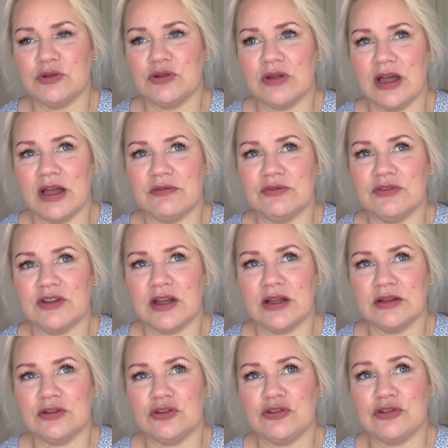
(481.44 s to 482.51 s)
have
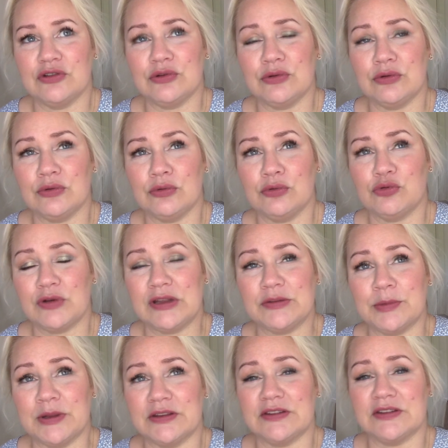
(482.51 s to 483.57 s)
done 2
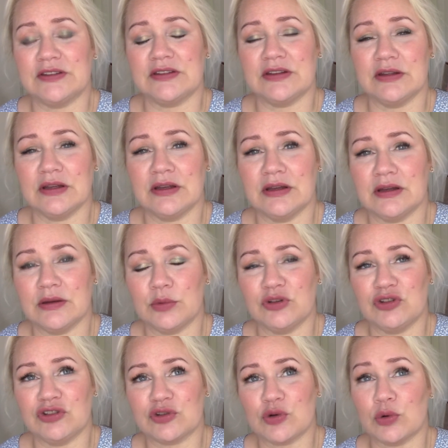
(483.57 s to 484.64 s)
treatments which
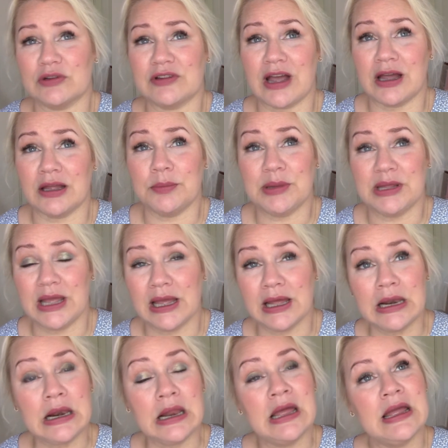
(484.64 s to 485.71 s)
is called
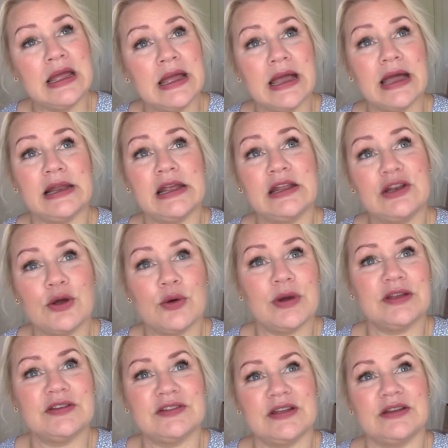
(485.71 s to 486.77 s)
IPL, and I know I
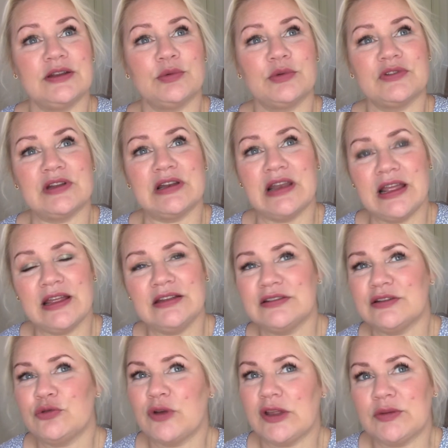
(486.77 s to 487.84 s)
said it was a laser
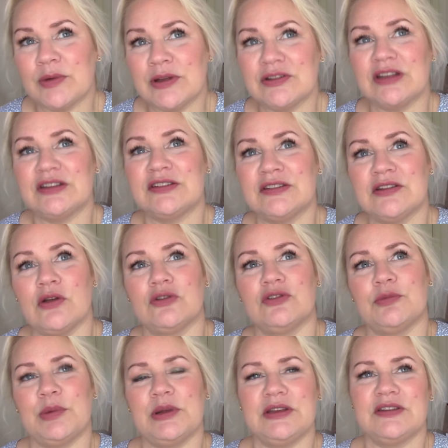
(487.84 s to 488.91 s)
treatment. It's not,
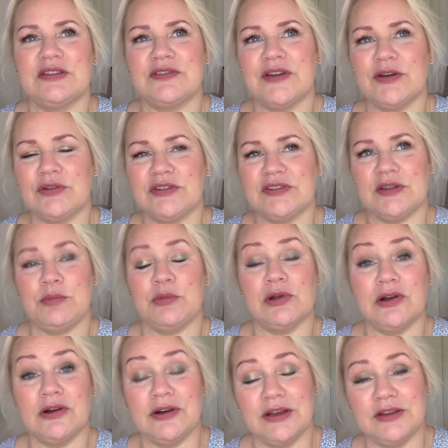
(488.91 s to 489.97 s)
but it's very
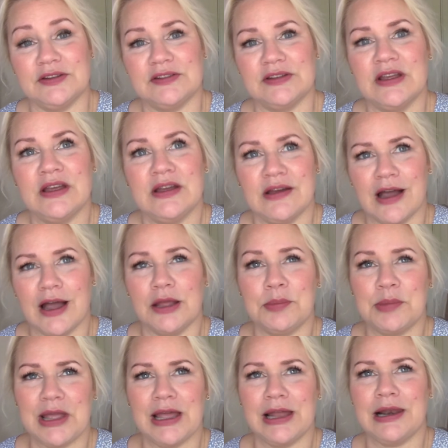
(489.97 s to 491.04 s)
similar. It's
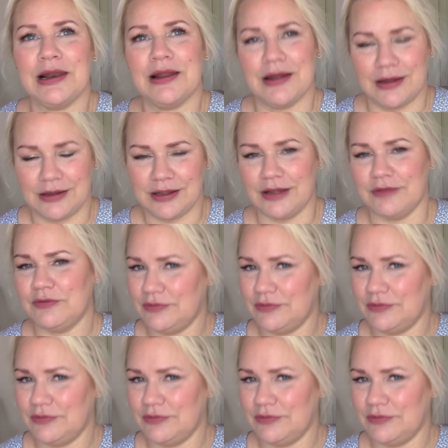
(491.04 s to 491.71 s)
IPL, I have